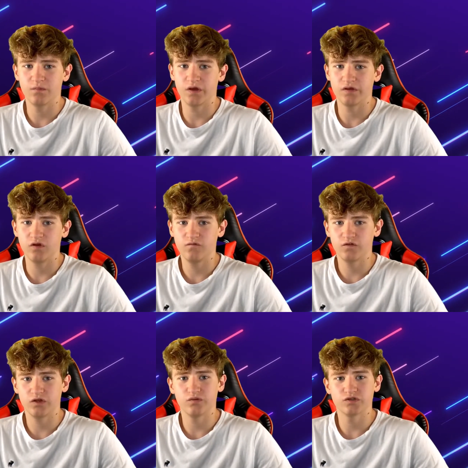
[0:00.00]
but
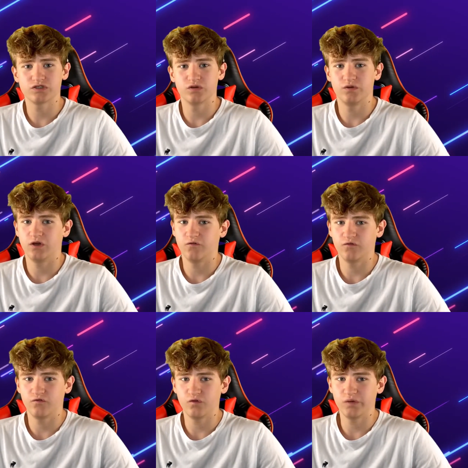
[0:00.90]
hopefully it will still be
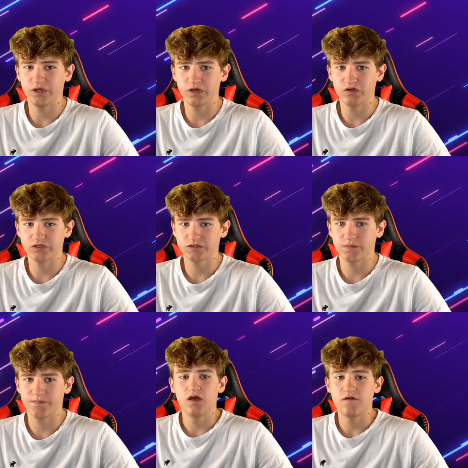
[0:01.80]
helpful for beginners
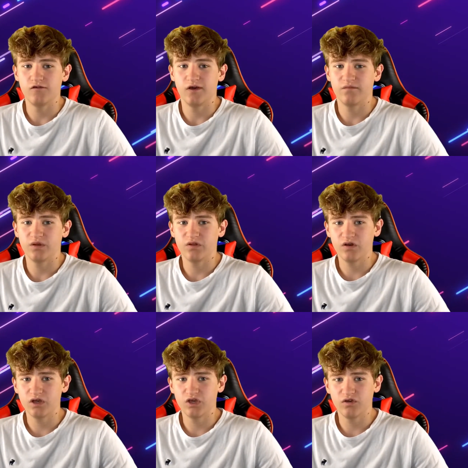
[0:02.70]
if you have been
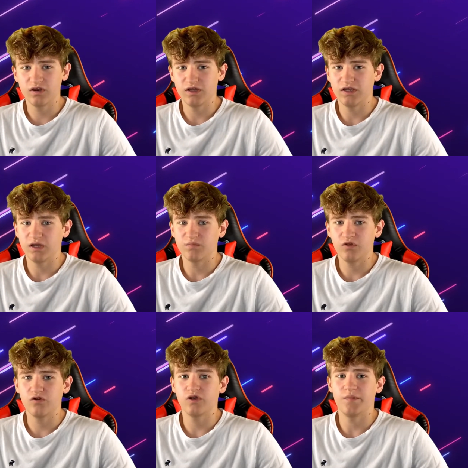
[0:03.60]
learning Unity and
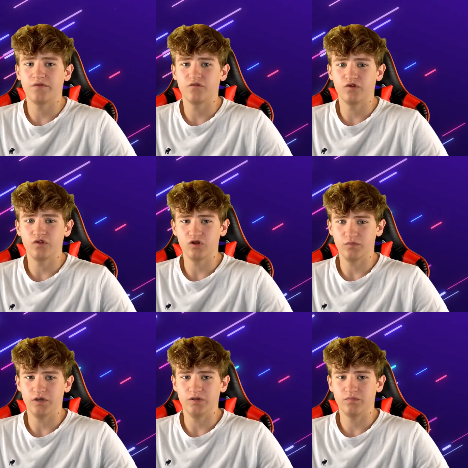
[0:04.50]
programming for a
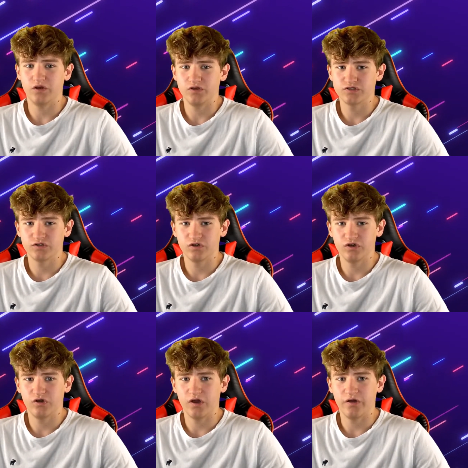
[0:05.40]
little bit, but you still
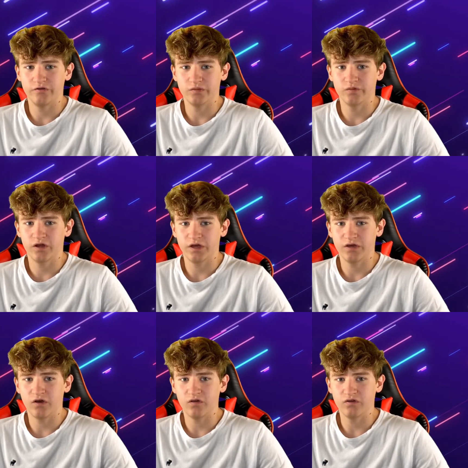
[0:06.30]
don't know how to
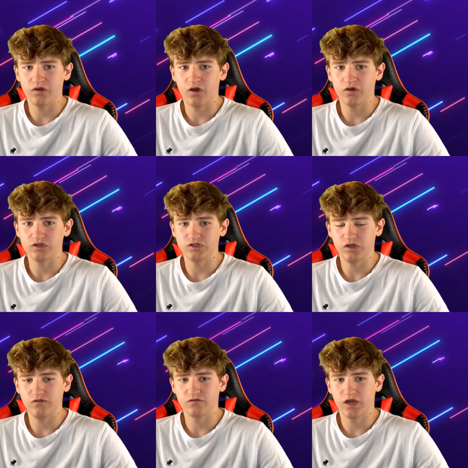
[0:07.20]
apply all the knowledge
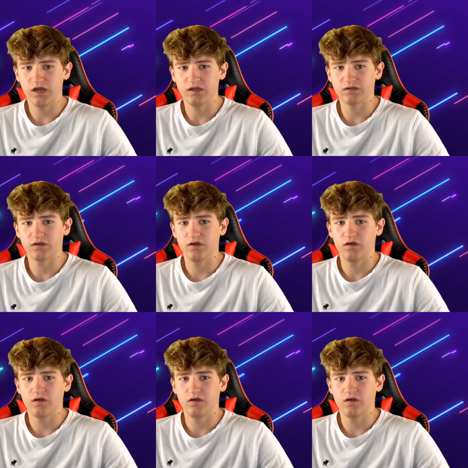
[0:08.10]
that you've gained,